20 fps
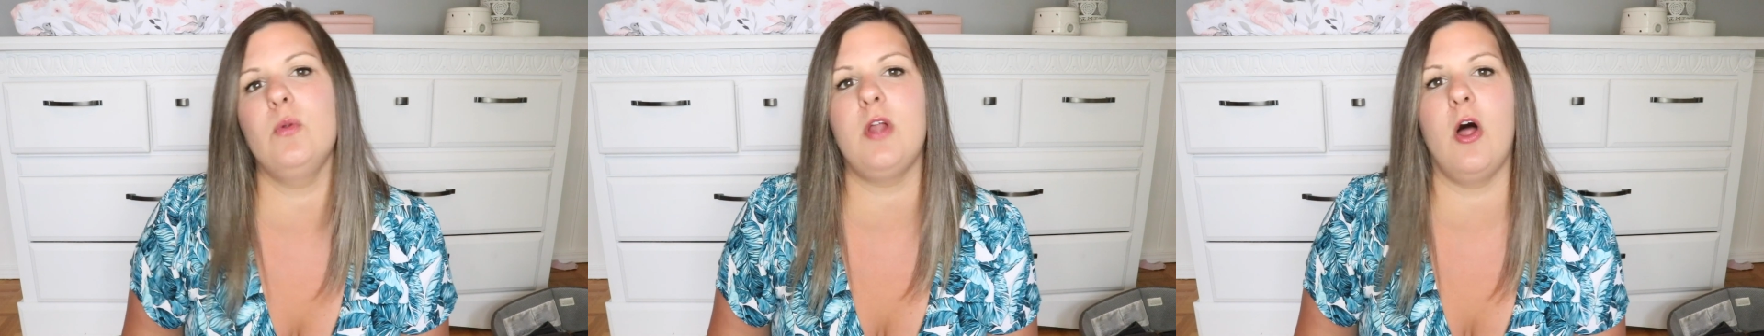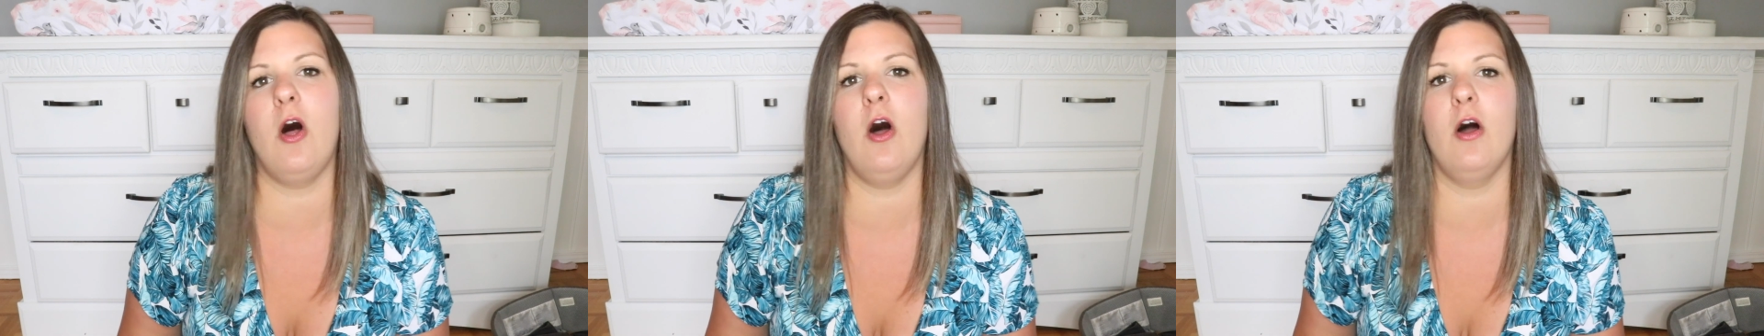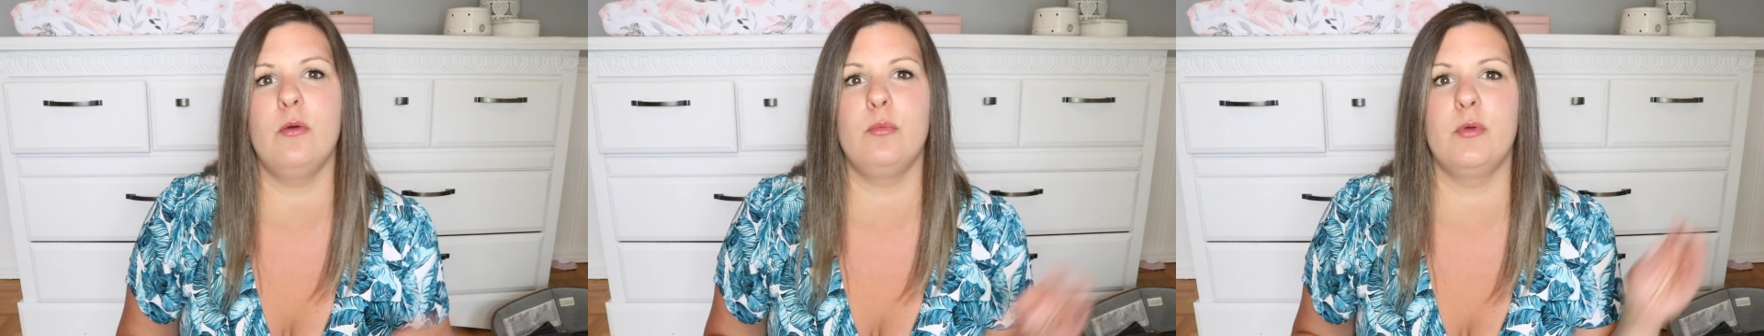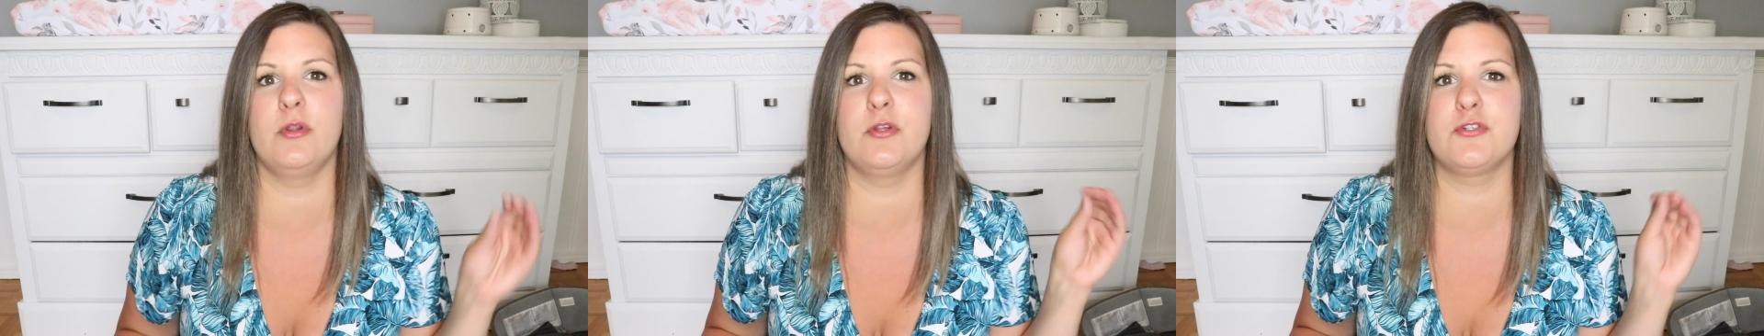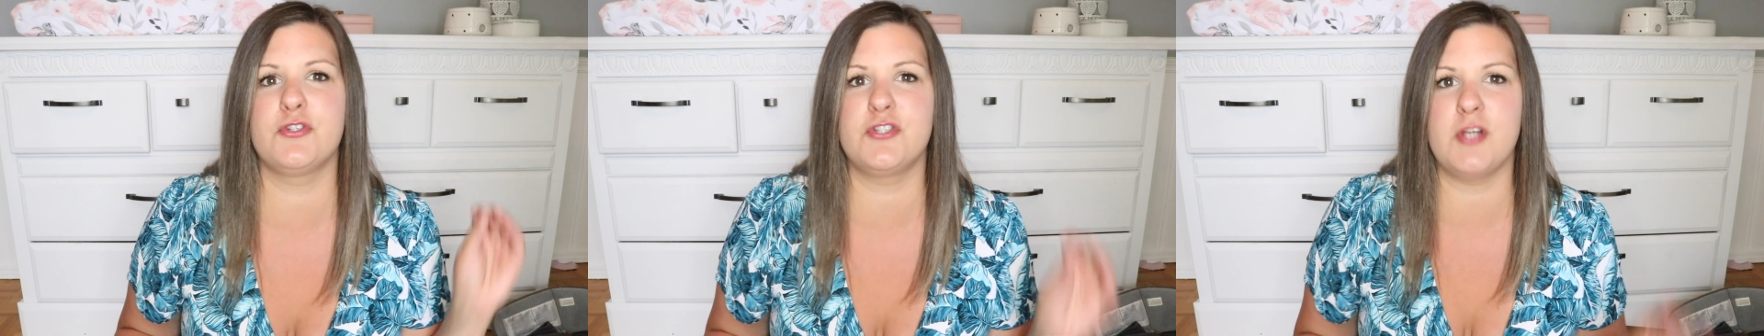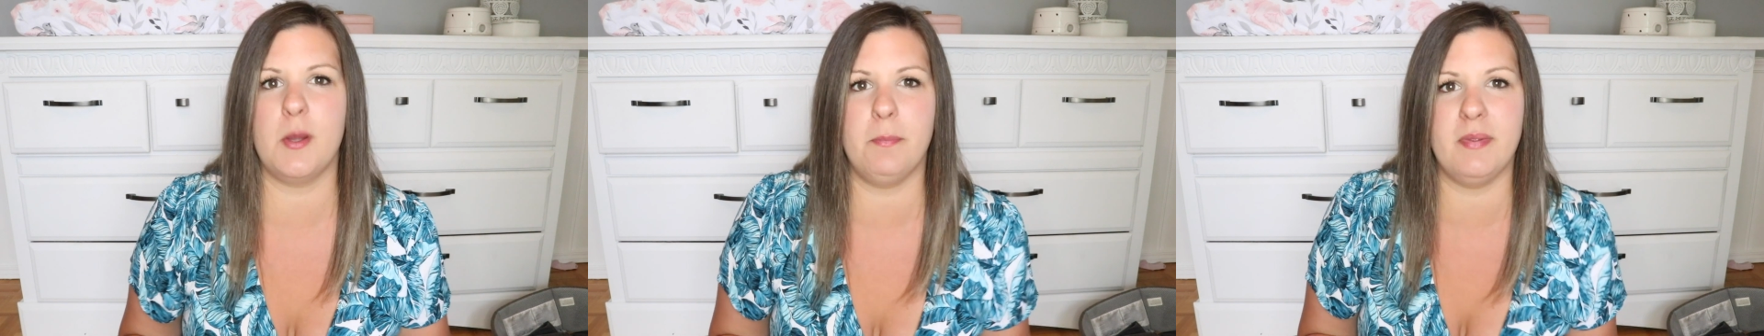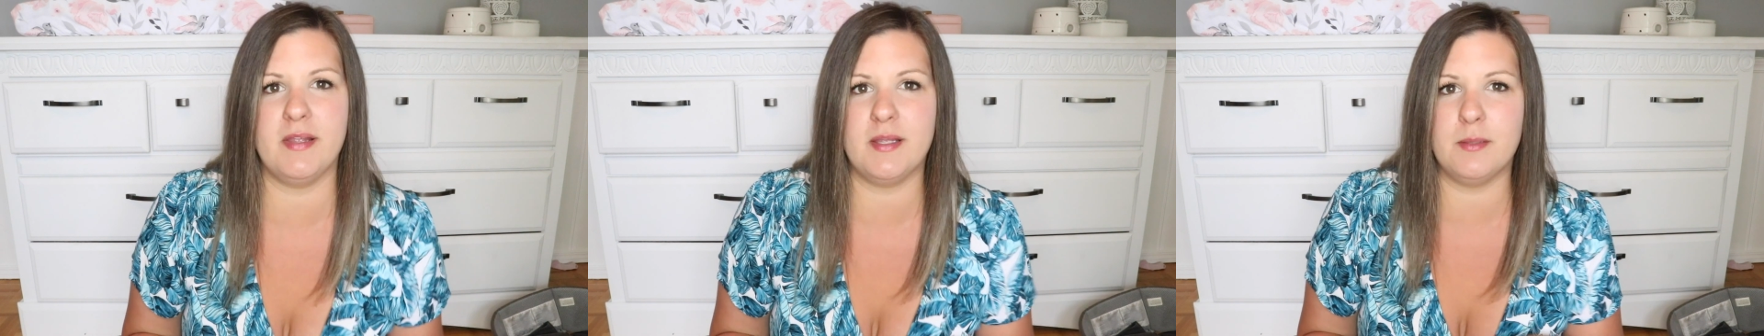long when they're
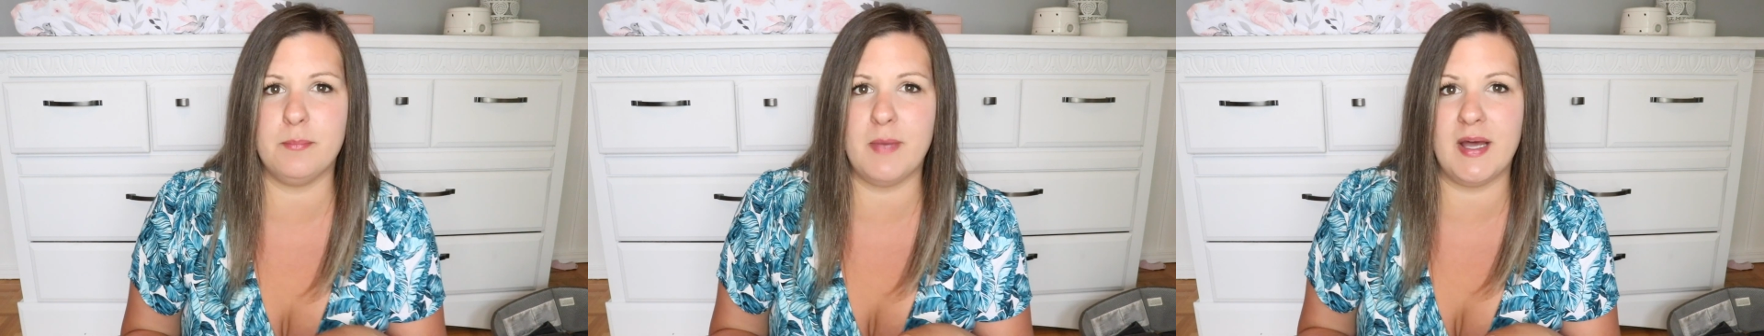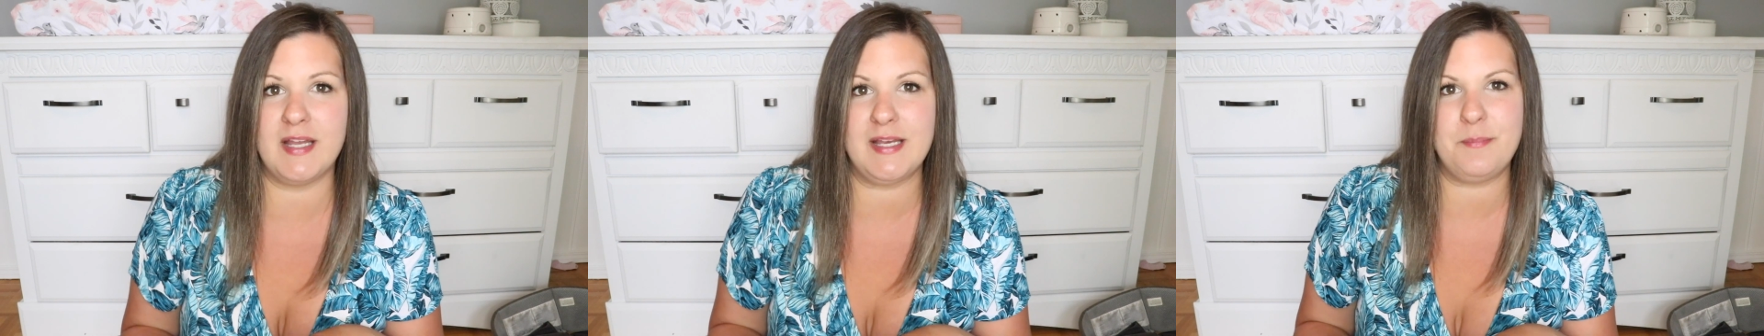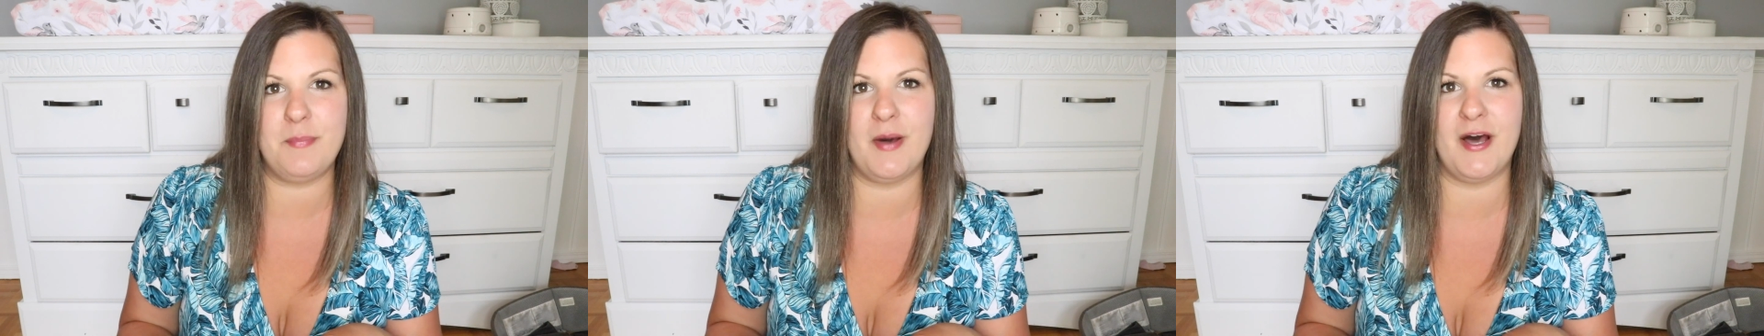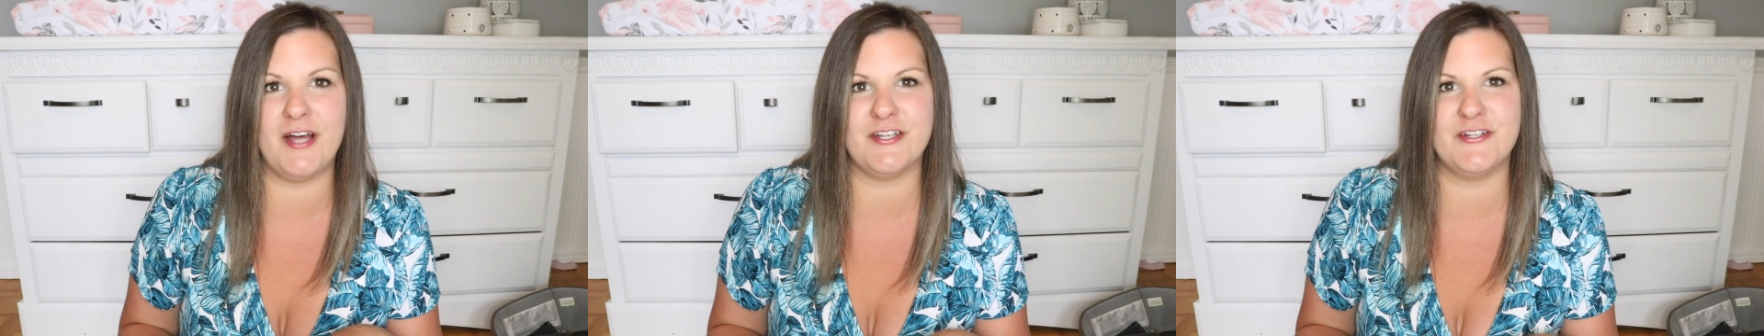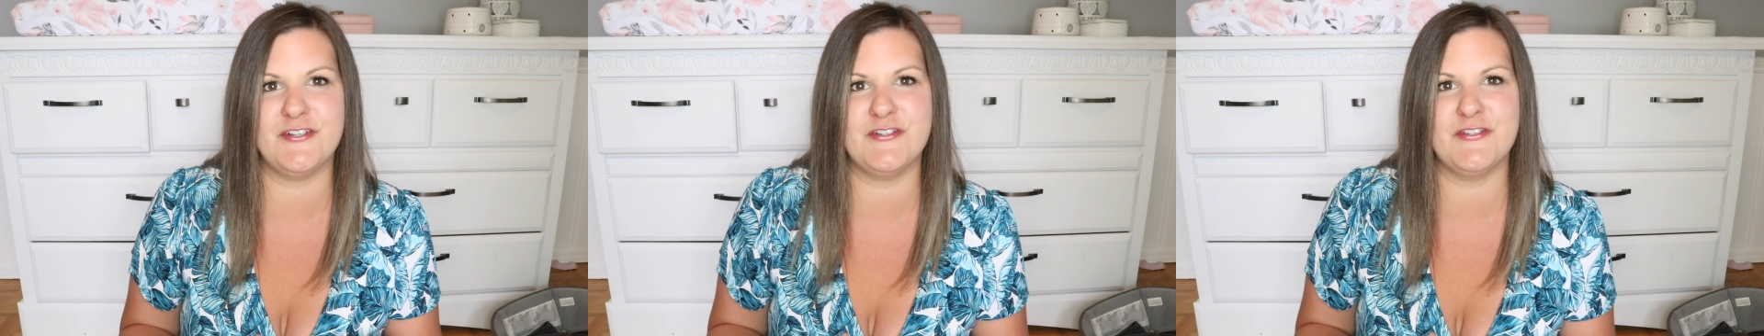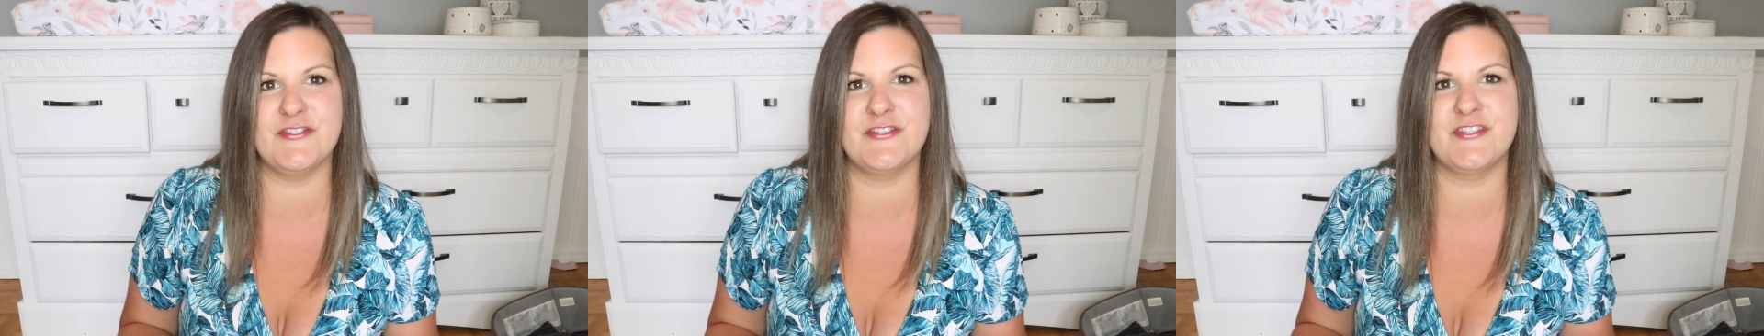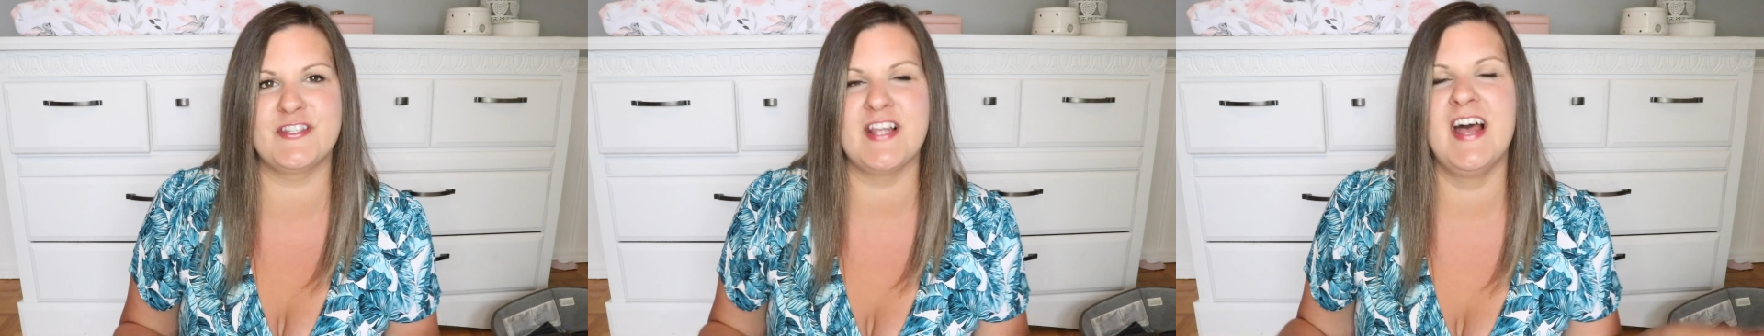jumping in muddy
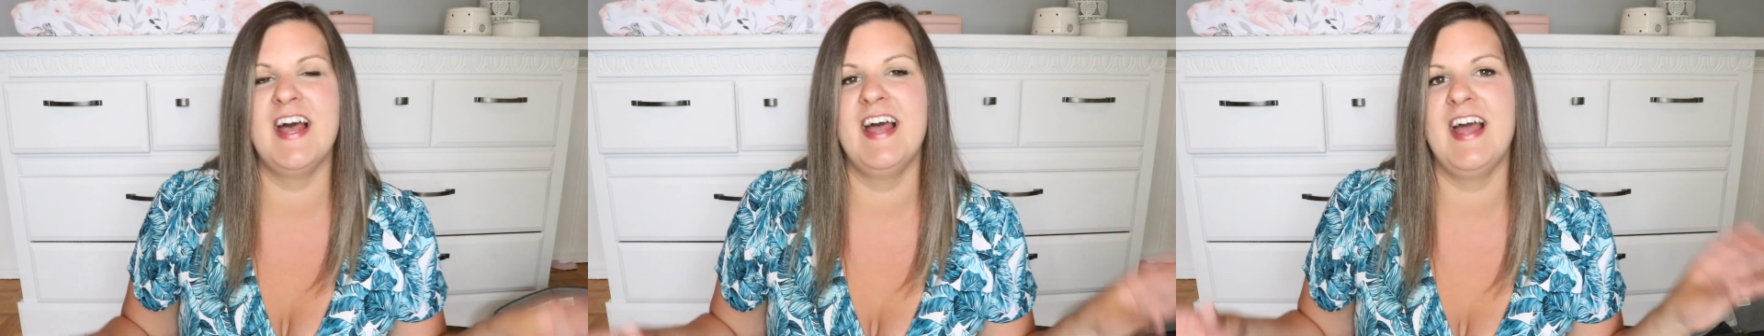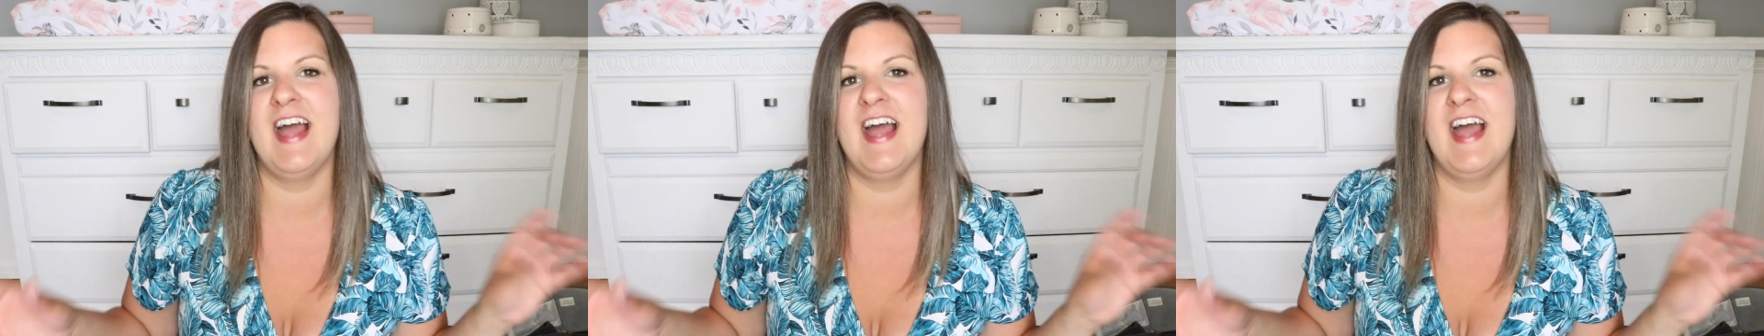puddles.